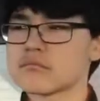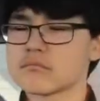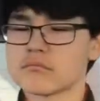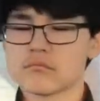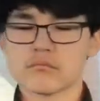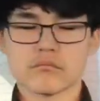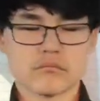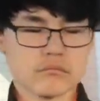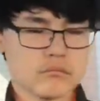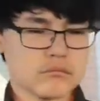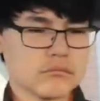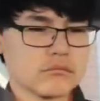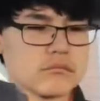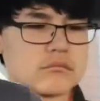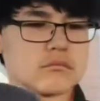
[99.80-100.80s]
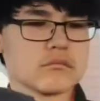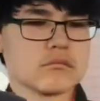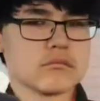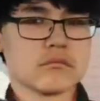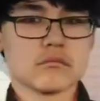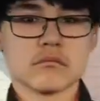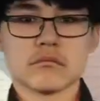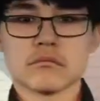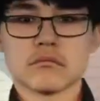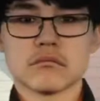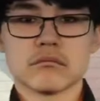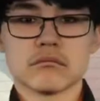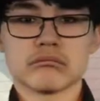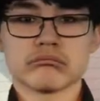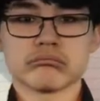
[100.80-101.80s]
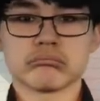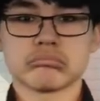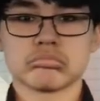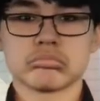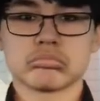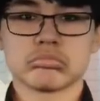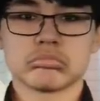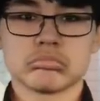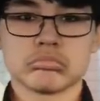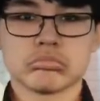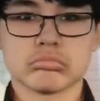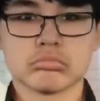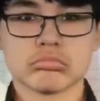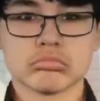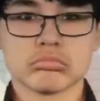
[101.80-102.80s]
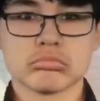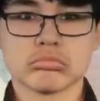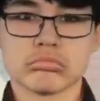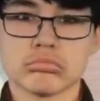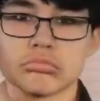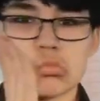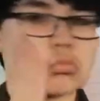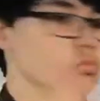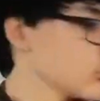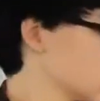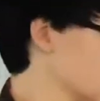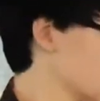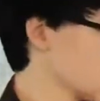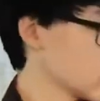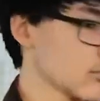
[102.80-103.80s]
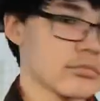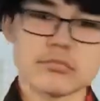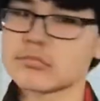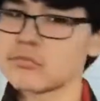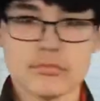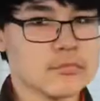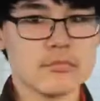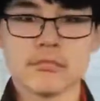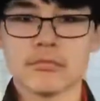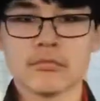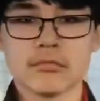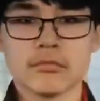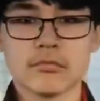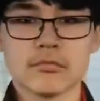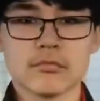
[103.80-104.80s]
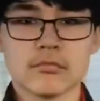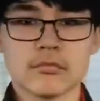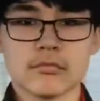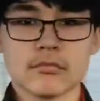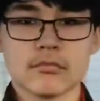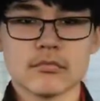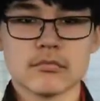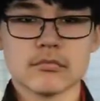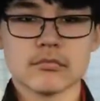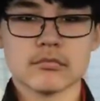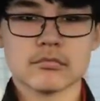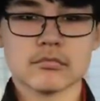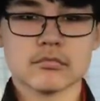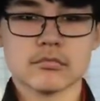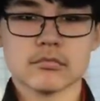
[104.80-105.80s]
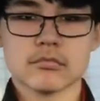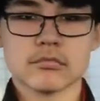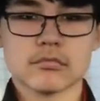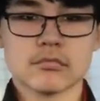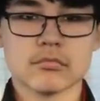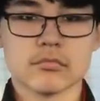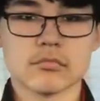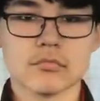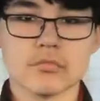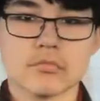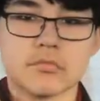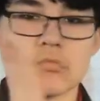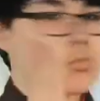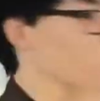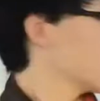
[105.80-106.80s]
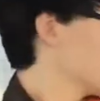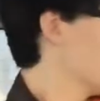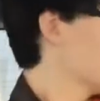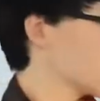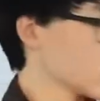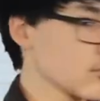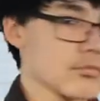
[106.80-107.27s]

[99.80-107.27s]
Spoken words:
(not speaking)